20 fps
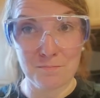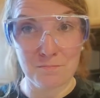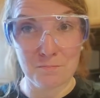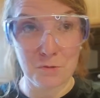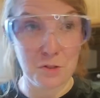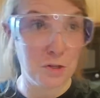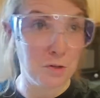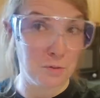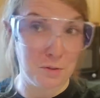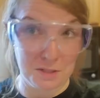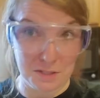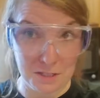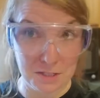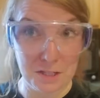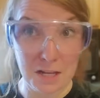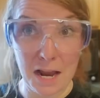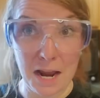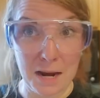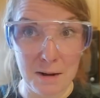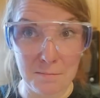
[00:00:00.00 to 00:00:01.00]
doing the
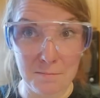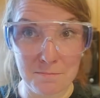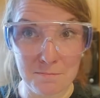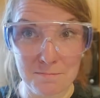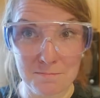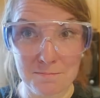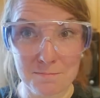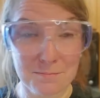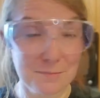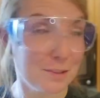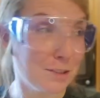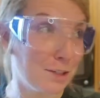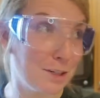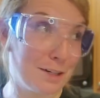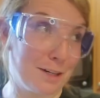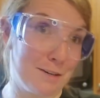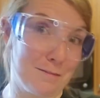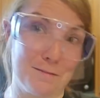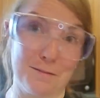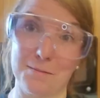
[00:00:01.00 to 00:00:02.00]
same,
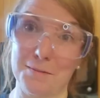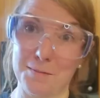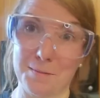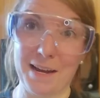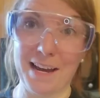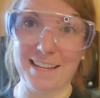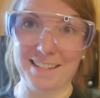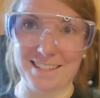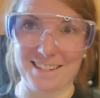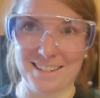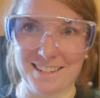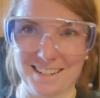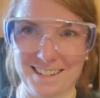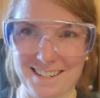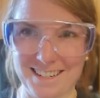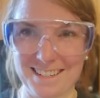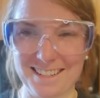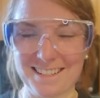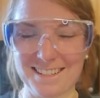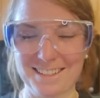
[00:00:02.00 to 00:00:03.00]
learning from the
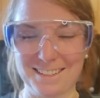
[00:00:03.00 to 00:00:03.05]
masters.